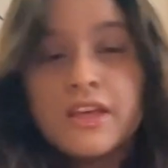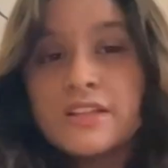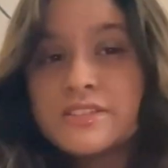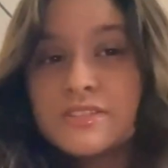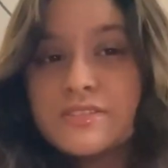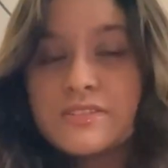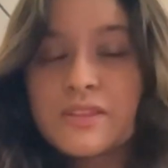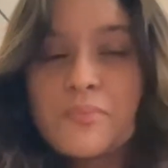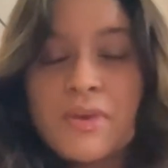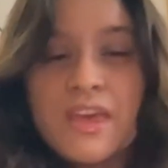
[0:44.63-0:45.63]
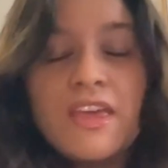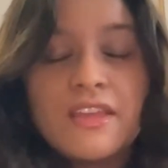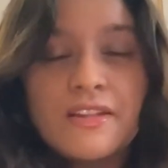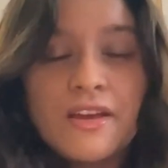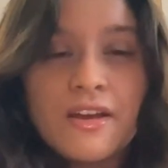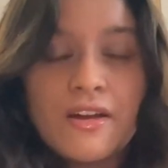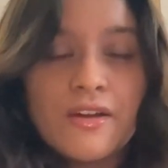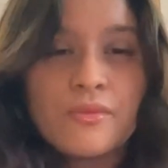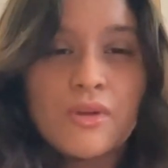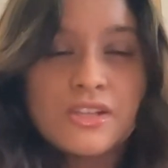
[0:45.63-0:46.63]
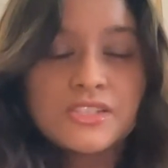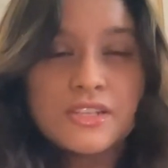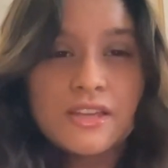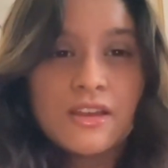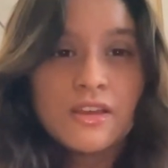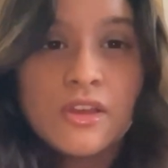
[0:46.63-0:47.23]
to the pain of watching